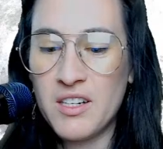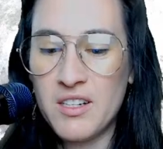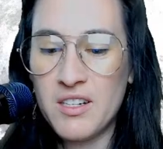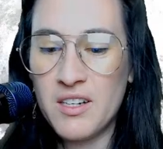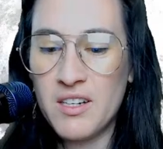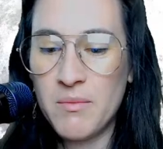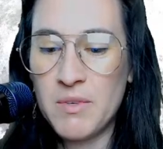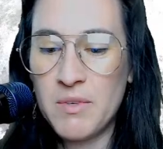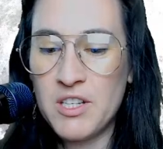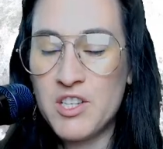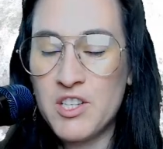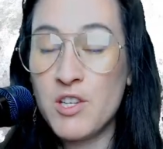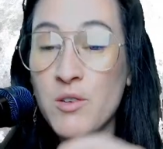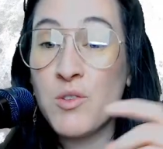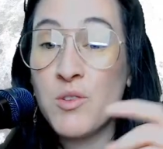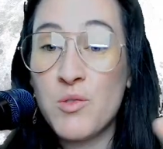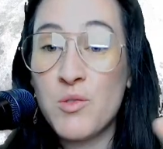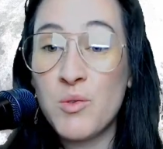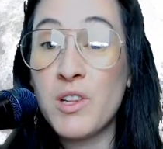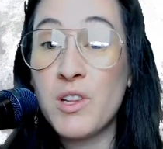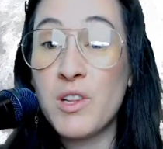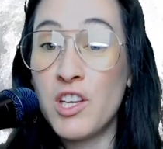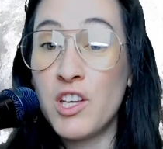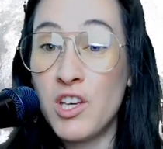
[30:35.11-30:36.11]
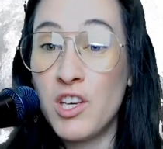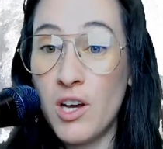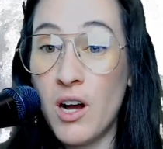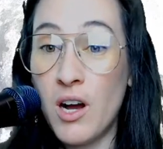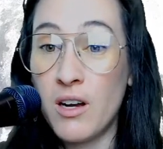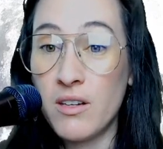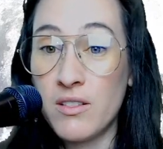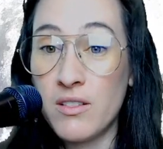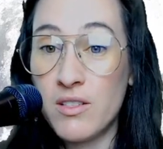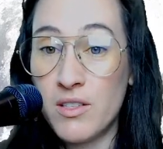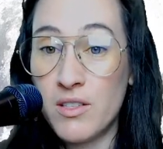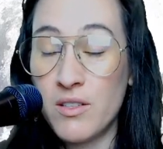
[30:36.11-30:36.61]
I mean, she was really
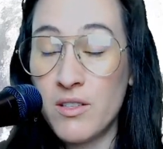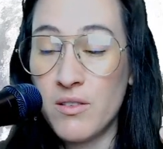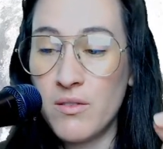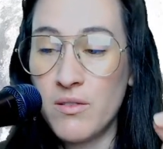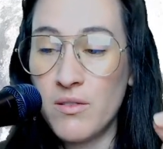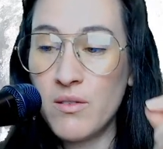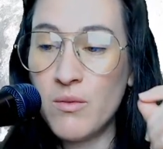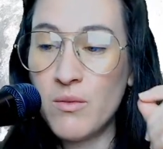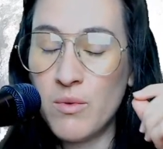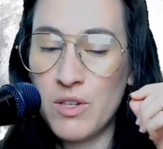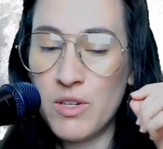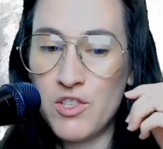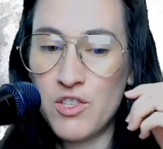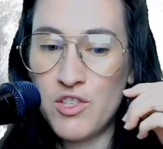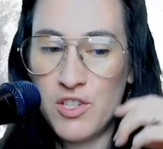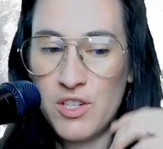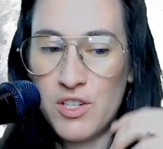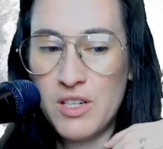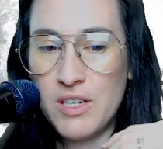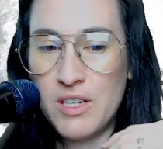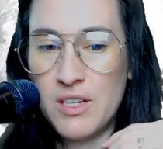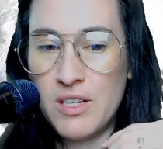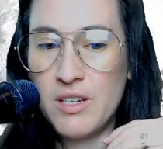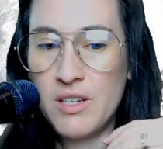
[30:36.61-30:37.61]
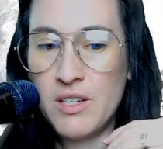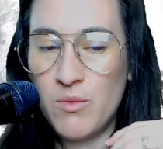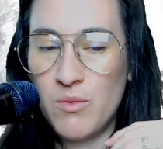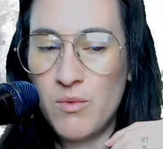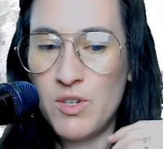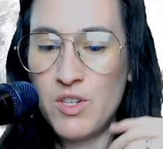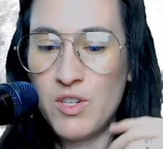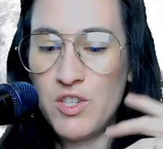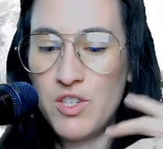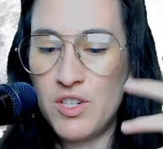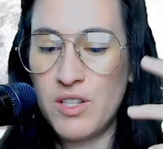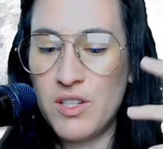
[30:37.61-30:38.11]
young too when she
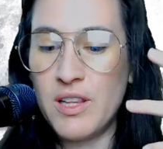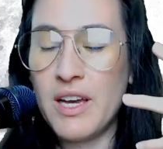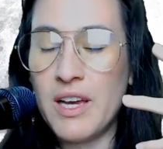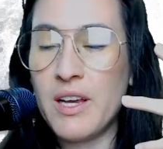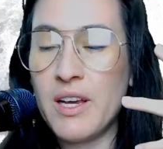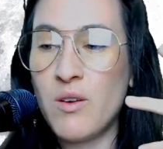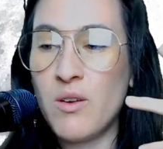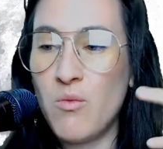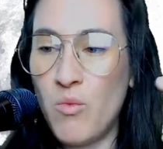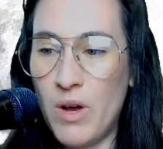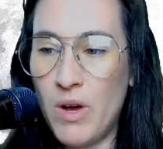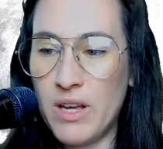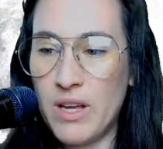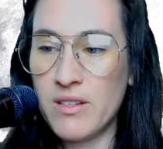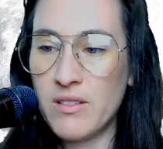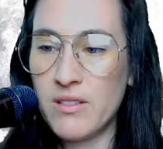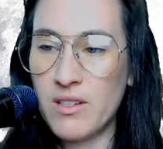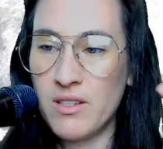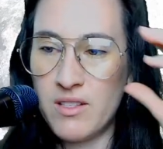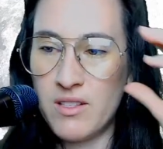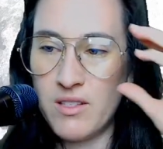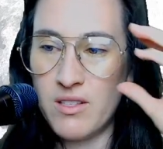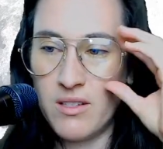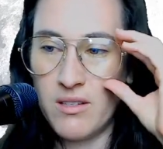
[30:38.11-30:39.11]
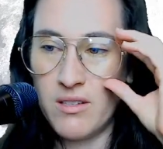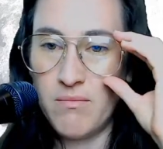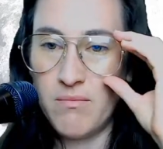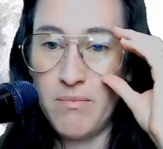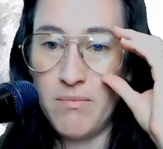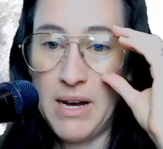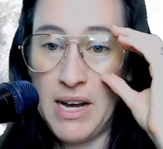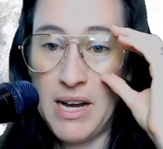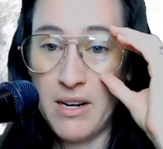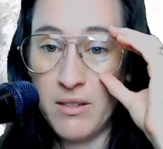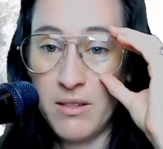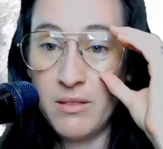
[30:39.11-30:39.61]
like went into
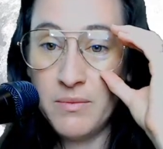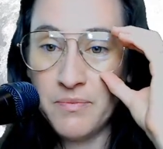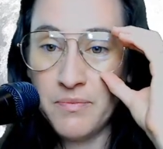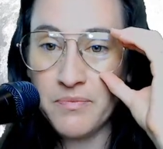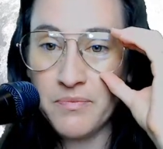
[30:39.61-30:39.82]
battle.